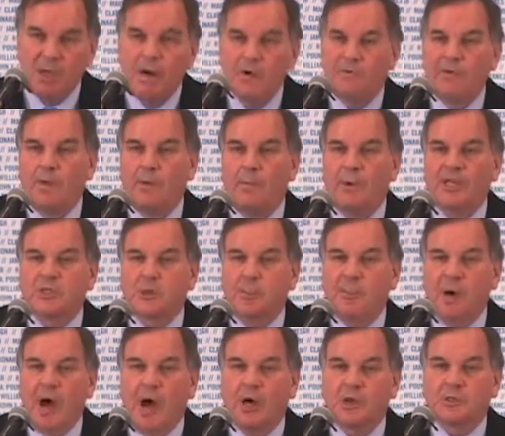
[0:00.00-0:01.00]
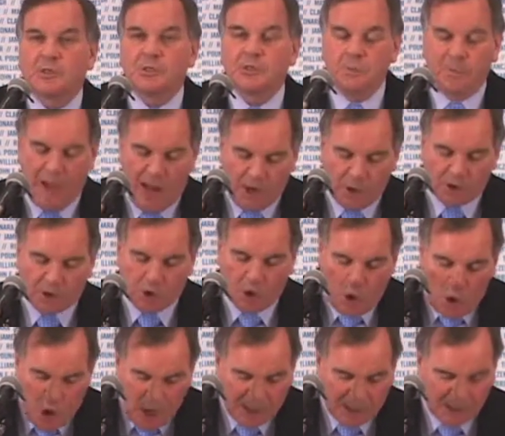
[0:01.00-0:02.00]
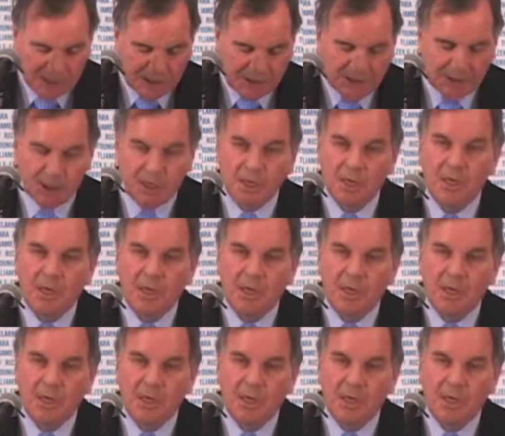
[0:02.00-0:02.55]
from the Metropolitan Mayors Caucus